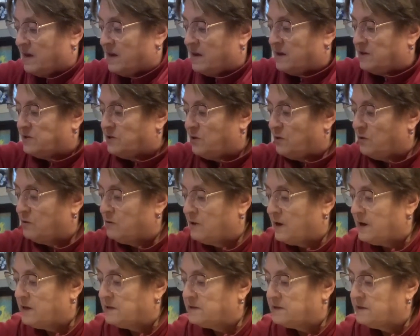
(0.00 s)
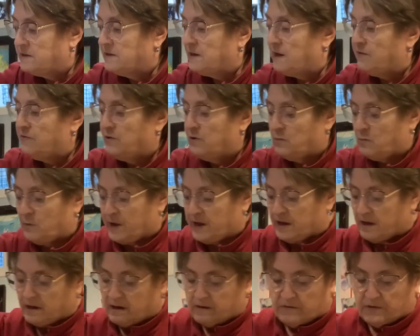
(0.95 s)
So that's another
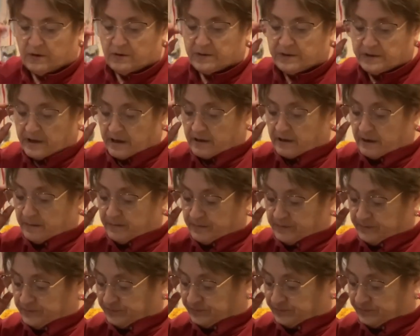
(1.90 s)
way of using them.